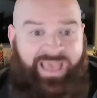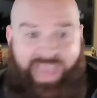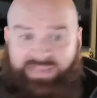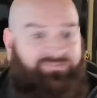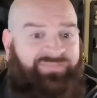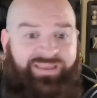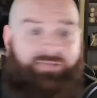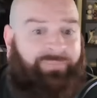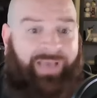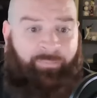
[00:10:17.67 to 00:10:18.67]
And even if they
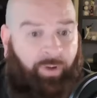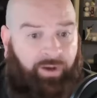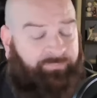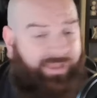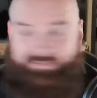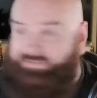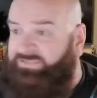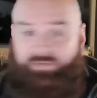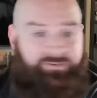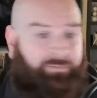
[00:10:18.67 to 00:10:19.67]
didn't buy parking passes, they
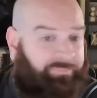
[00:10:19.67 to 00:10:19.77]
took